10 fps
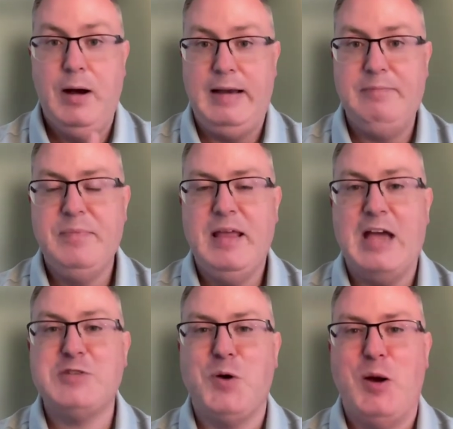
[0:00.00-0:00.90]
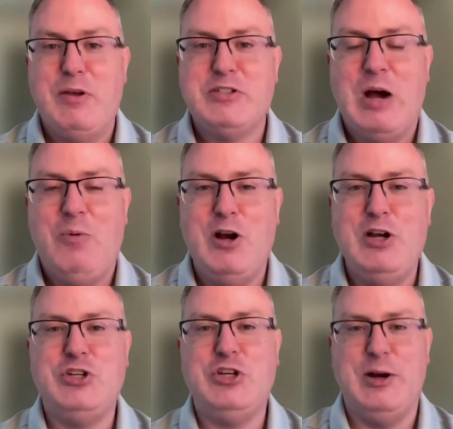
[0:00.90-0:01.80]
But as promised, I
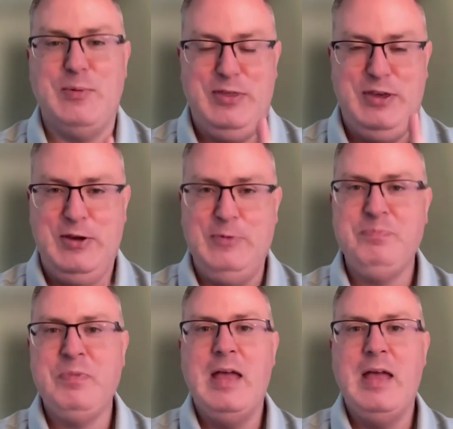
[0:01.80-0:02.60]
wanted to share with you